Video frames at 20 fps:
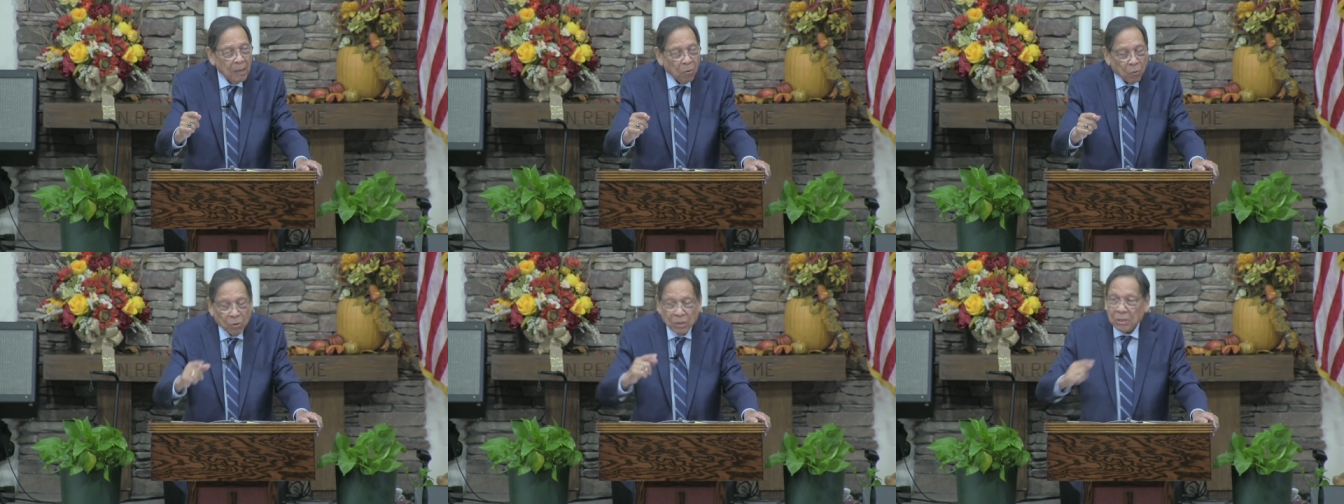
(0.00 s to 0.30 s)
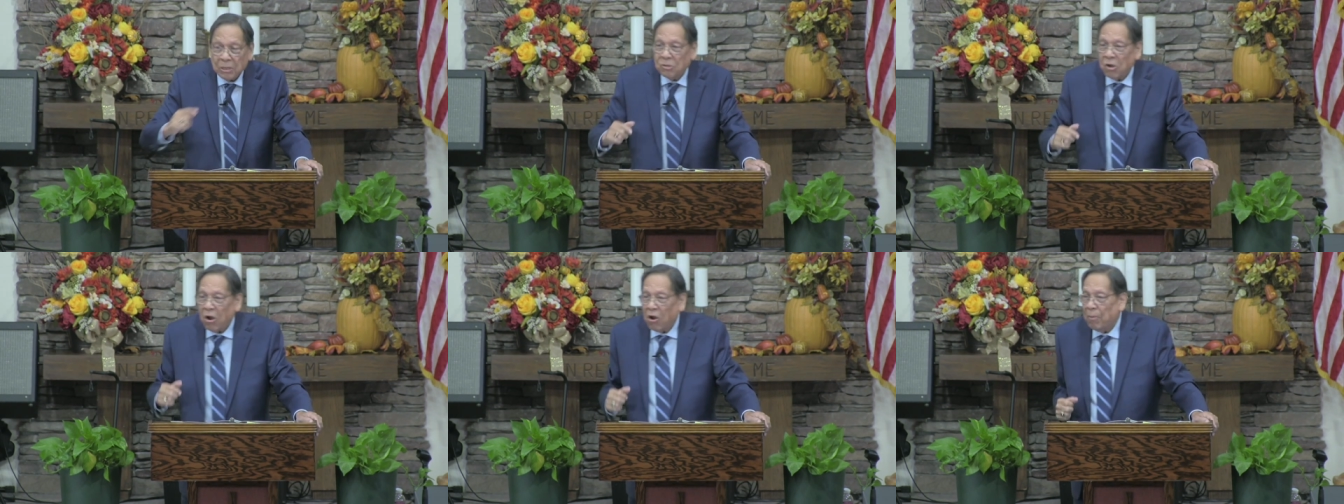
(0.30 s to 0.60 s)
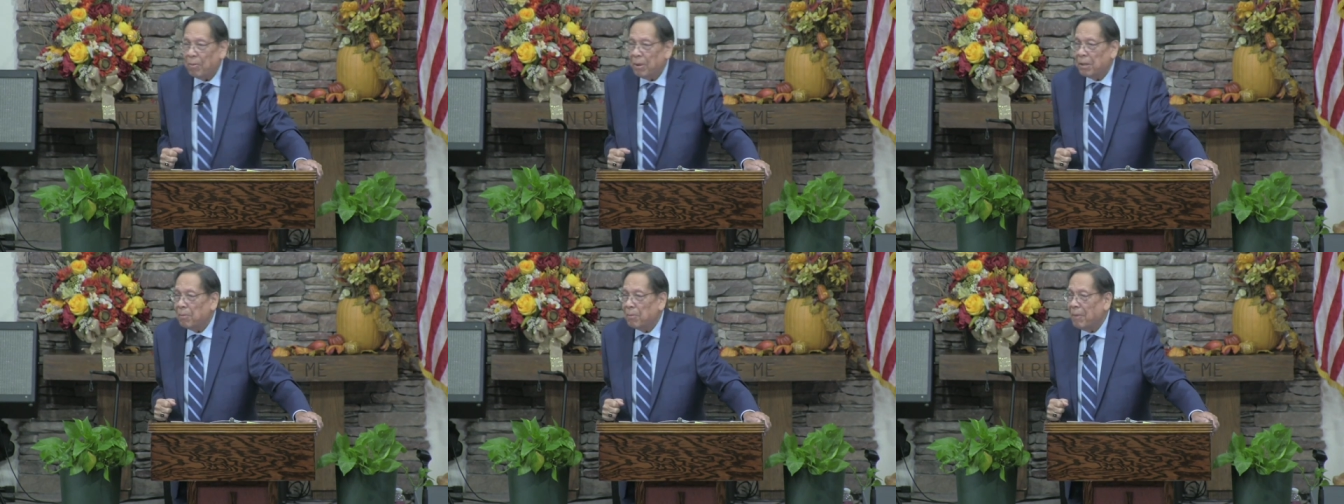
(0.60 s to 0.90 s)
When you talk
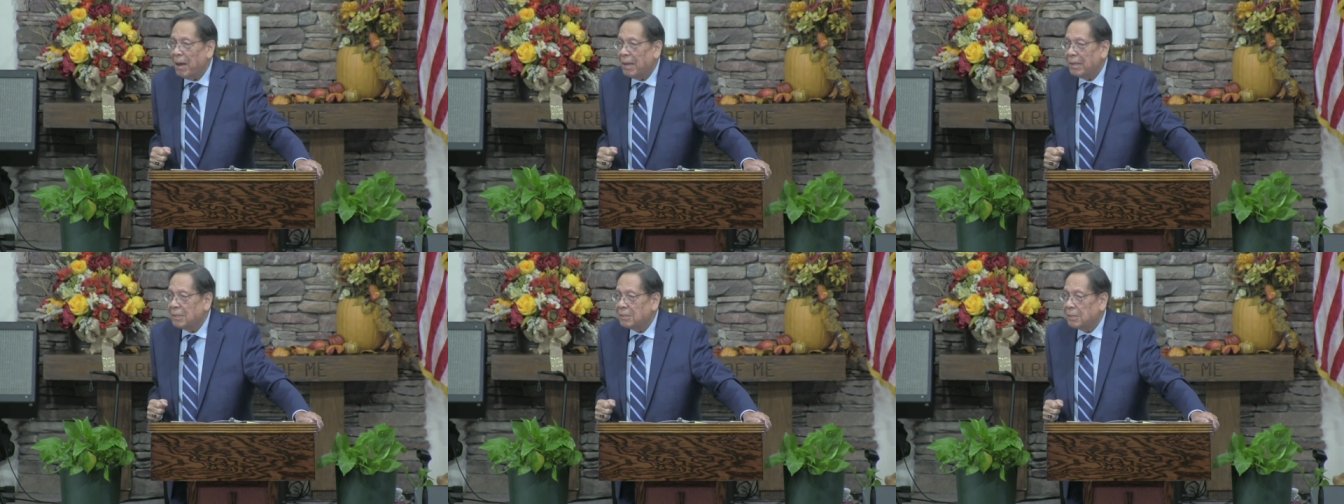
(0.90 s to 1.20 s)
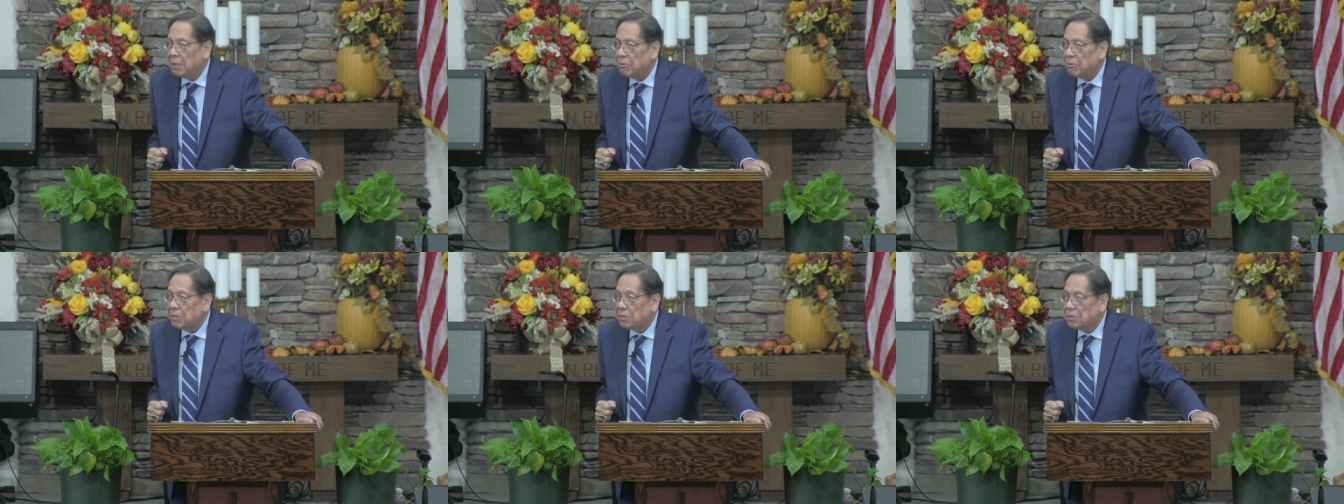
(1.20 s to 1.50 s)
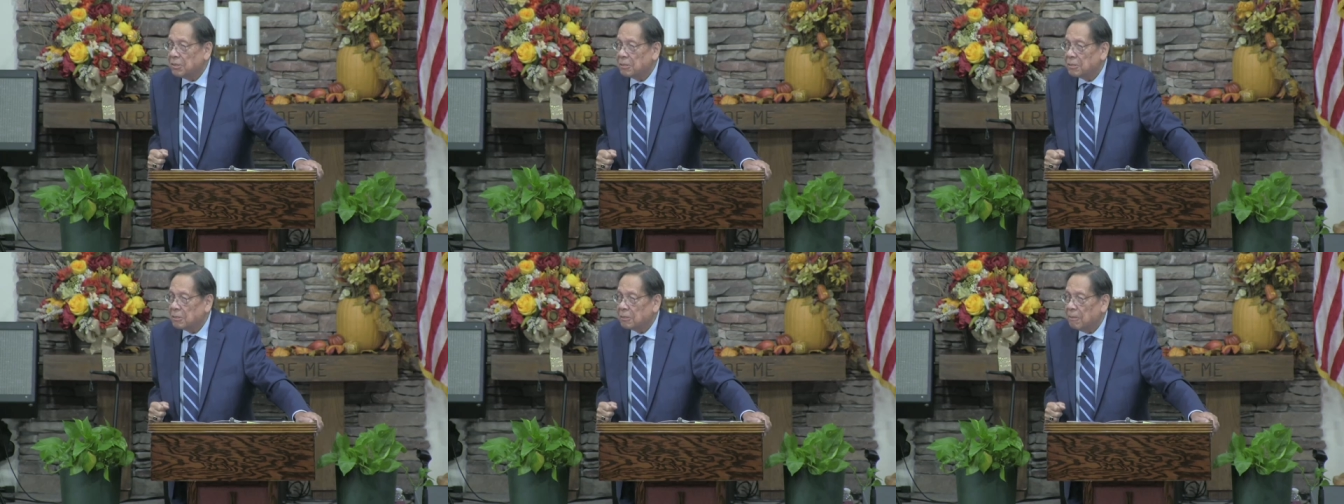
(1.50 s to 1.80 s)
about a monetary
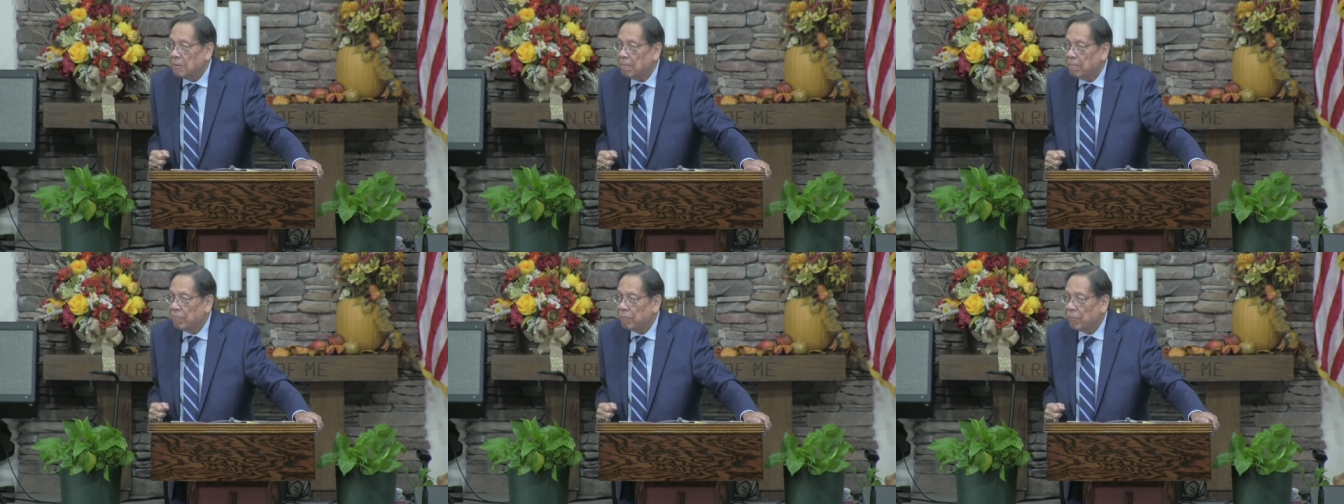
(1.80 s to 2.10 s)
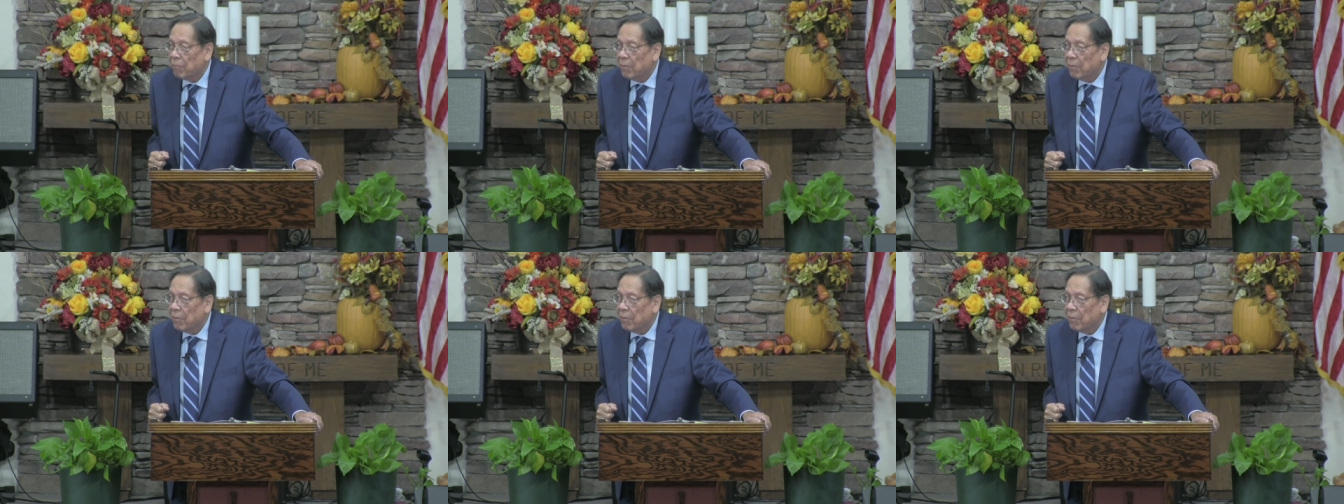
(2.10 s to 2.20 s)
system,